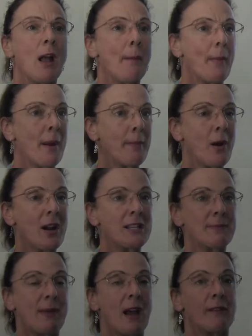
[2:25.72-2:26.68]
My
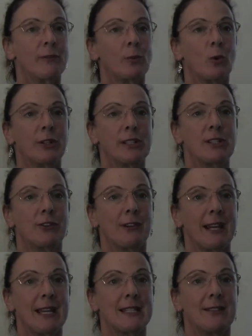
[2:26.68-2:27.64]
mind map for what is
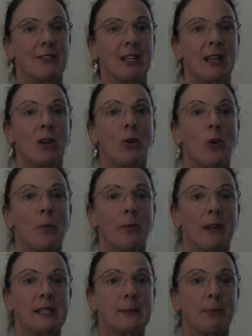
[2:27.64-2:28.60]
creativity
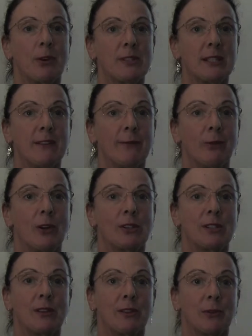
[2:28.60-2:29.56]
incorporates positive
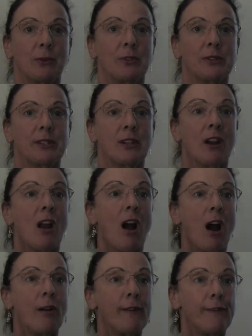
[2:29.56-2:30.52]
words and thoughts.
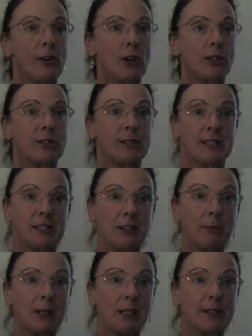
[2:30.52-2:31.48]
I refer to
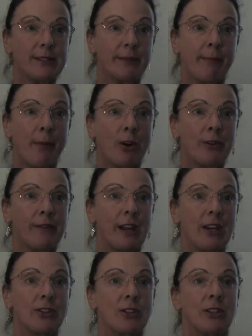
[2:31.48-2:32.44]
stimulus and
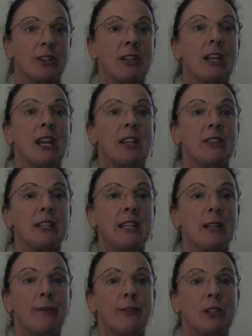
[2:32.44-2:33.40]
motivation, and the
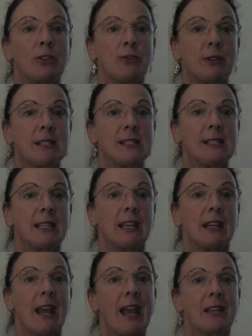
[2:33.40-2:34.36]
need for intrinsic
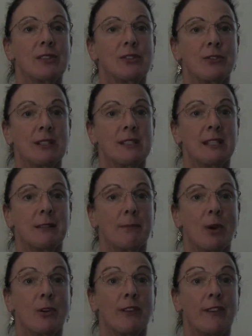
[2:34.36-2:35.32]
and extrinsic
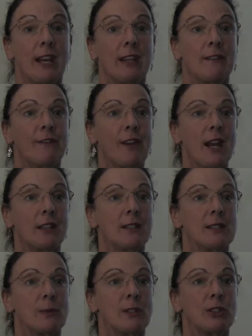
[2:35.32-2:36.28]
motivating
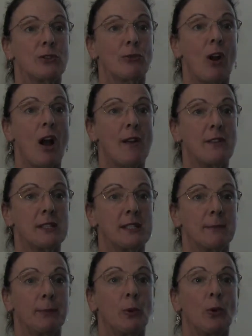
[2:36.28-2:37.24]
factors which drive and
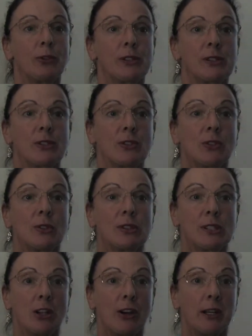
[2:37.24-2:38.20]
support the
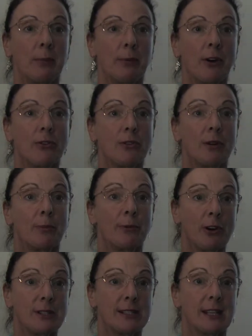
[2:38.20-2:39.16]
student's learning pro
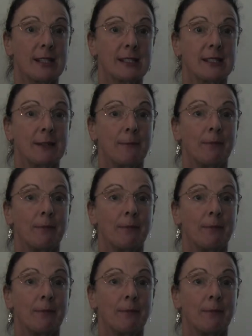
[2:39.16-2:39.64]
process.